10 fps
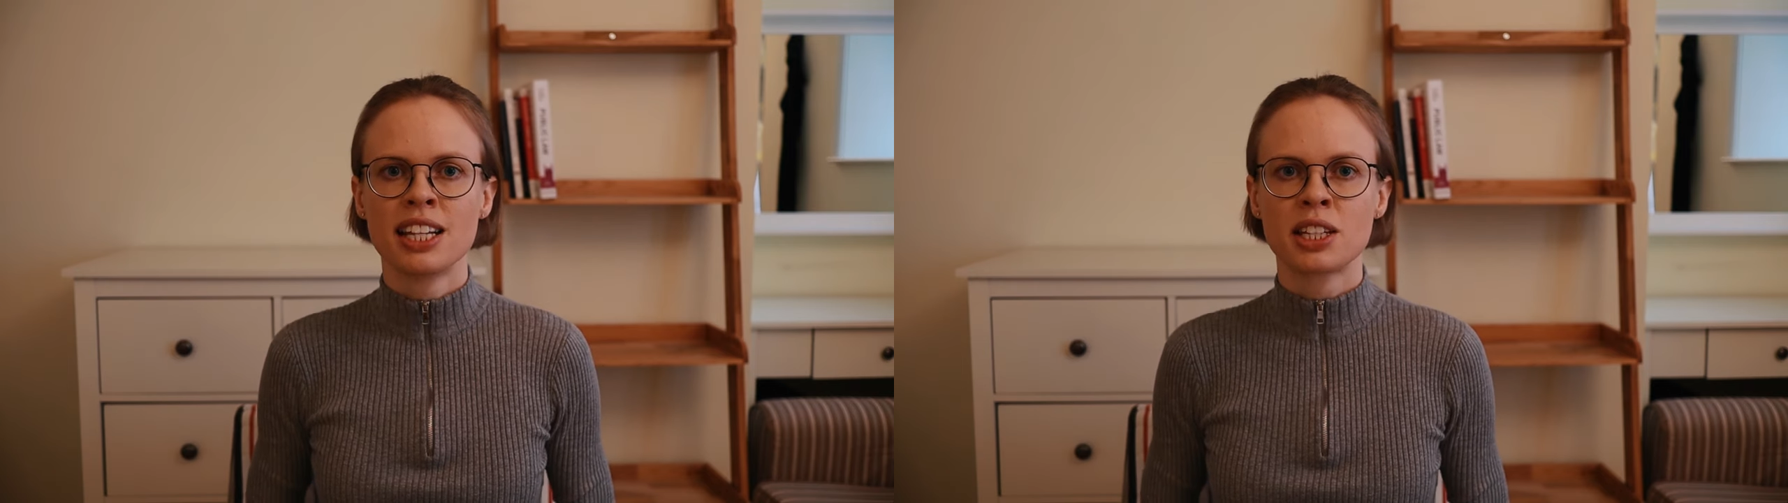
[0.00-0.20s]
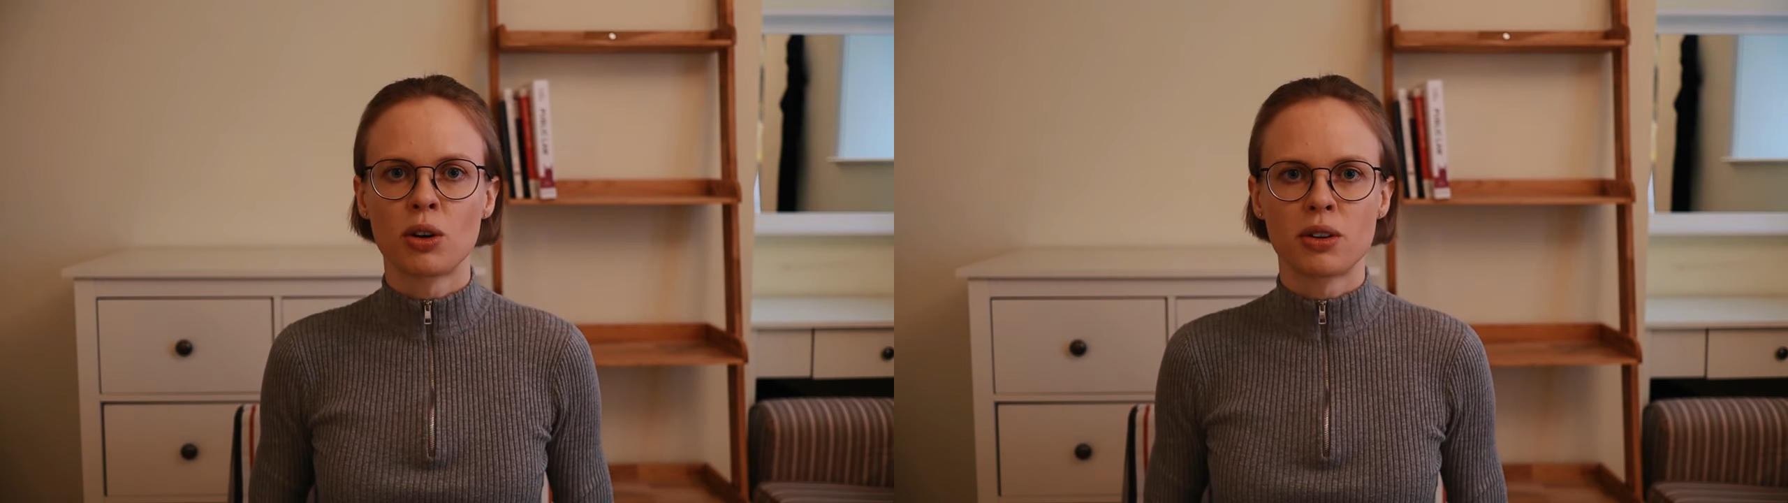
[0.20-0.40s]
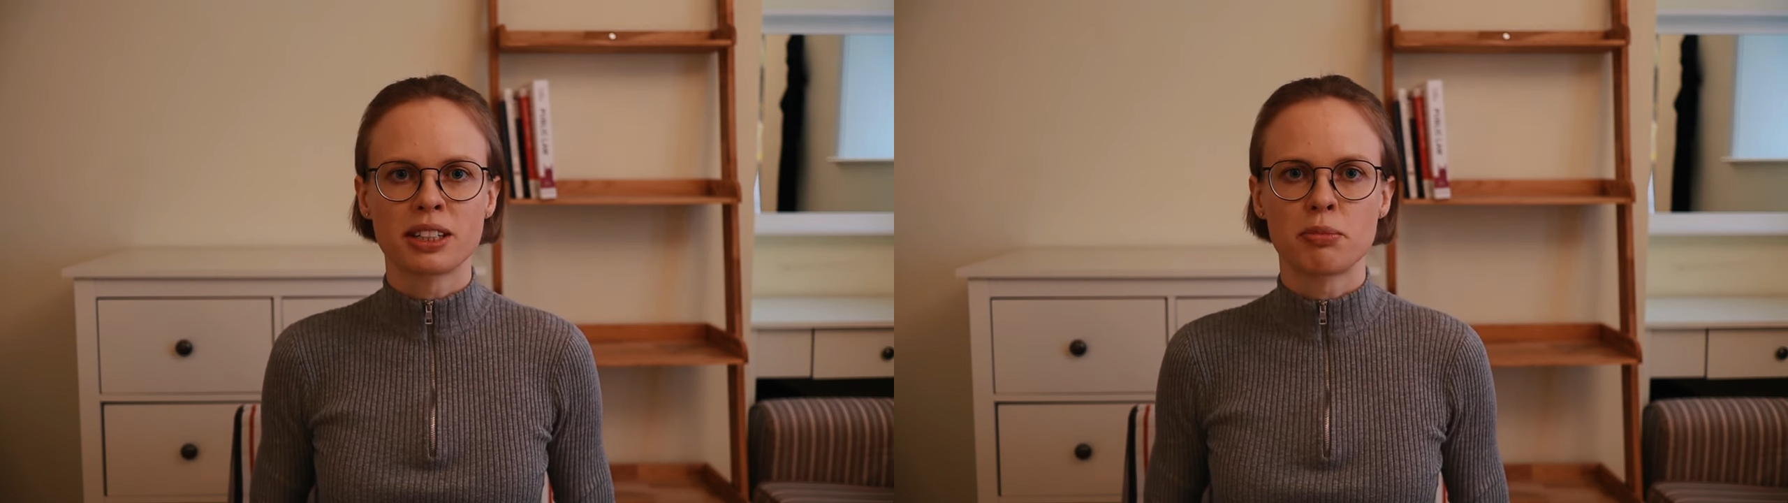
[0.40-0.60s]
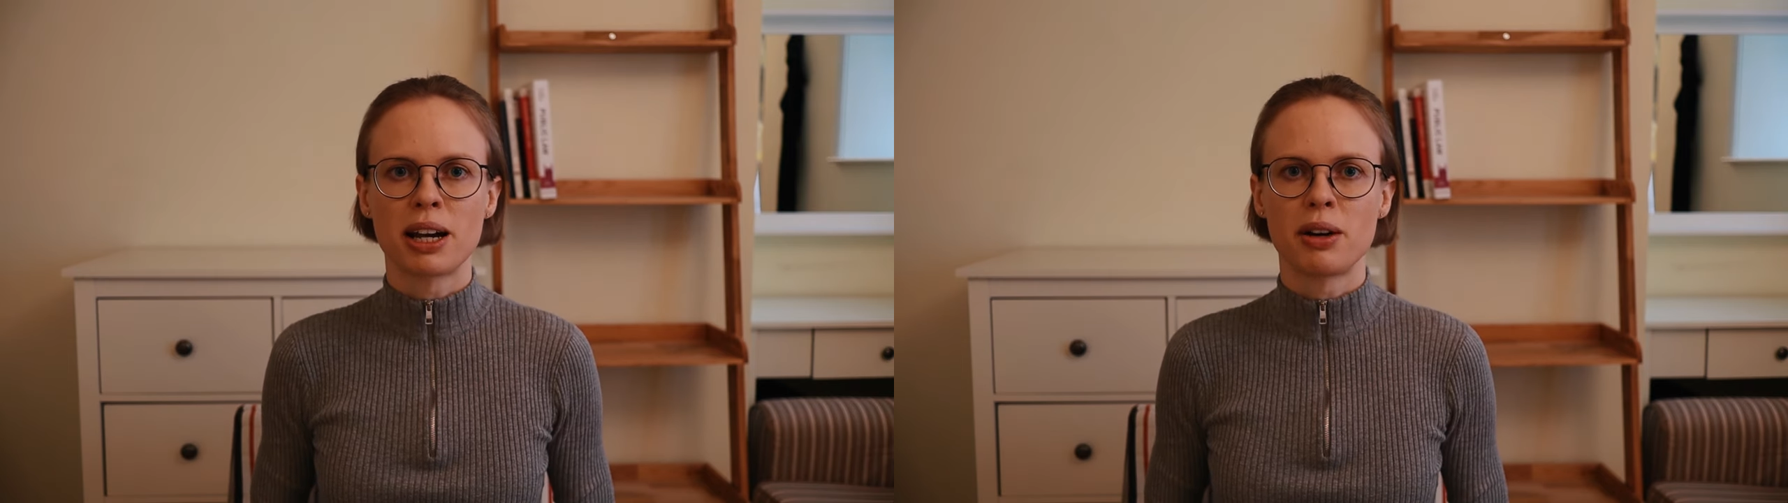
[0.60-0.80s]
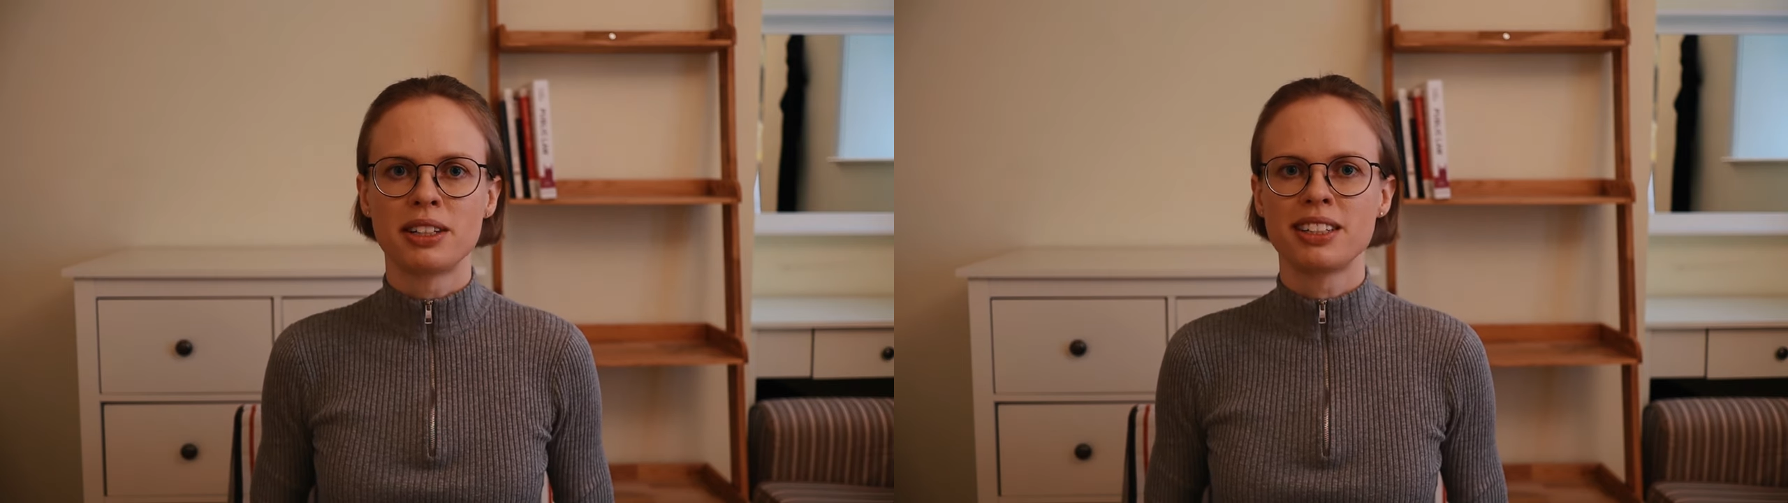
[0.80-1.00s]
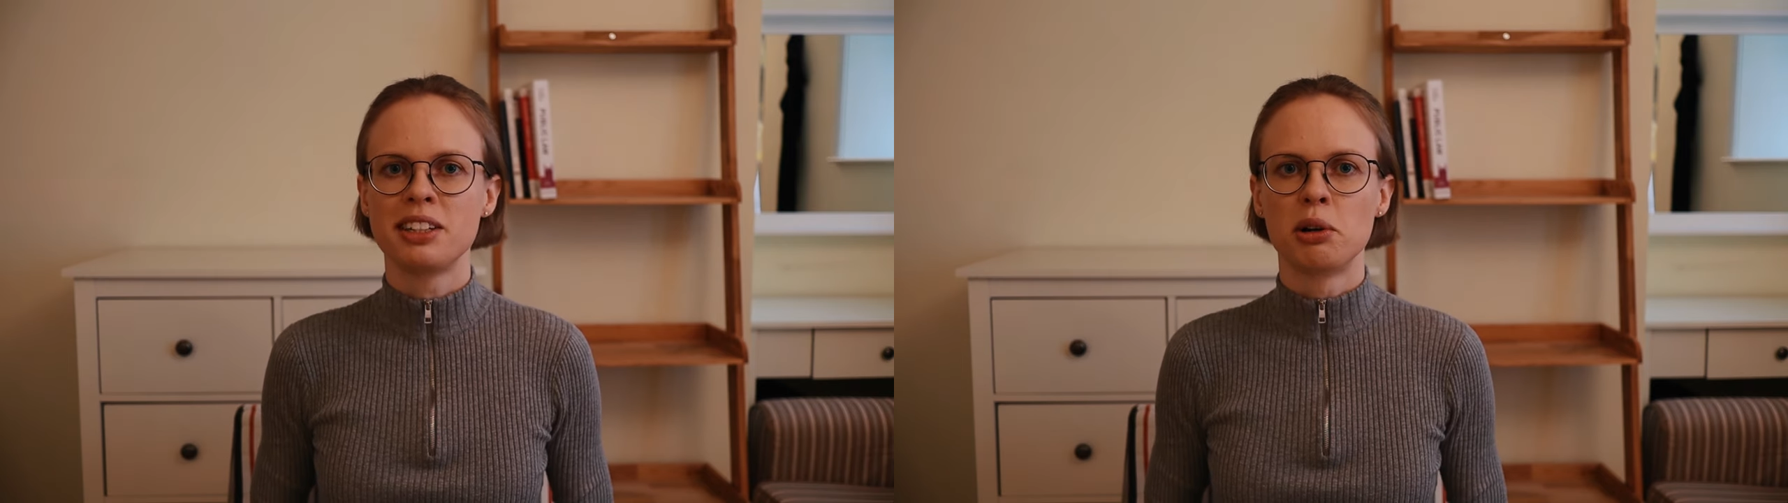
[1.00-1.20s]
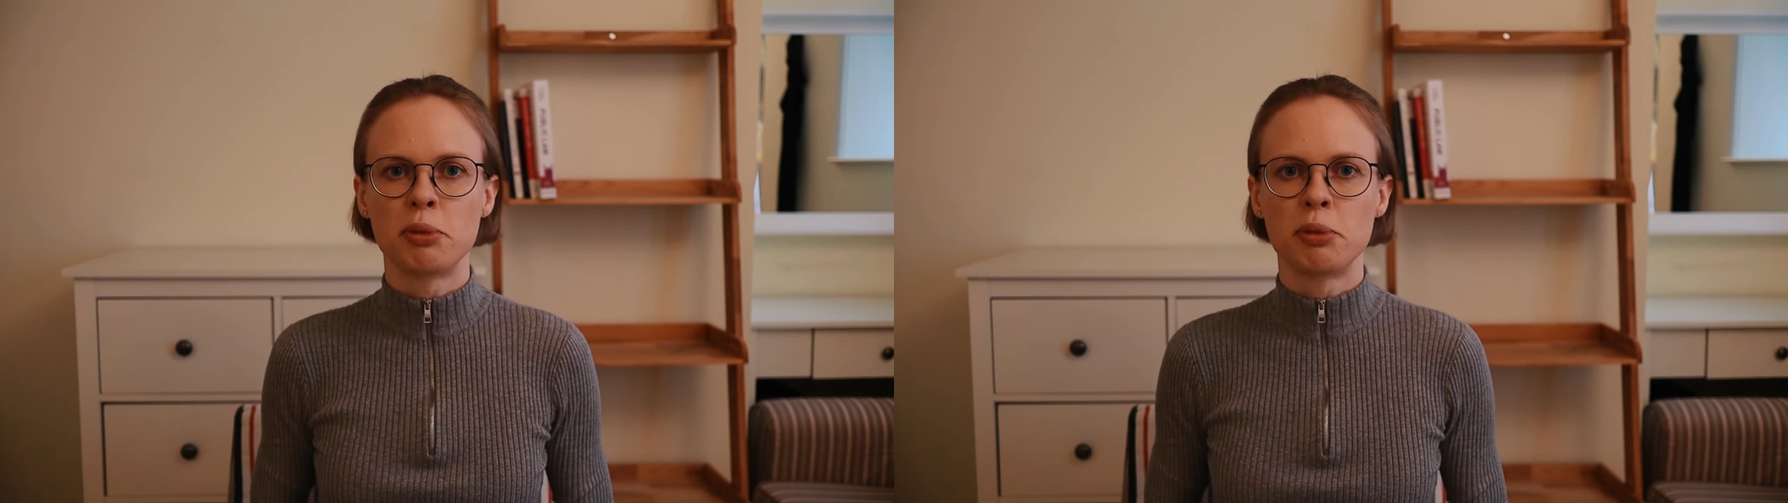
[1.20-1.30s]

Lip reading: talked about the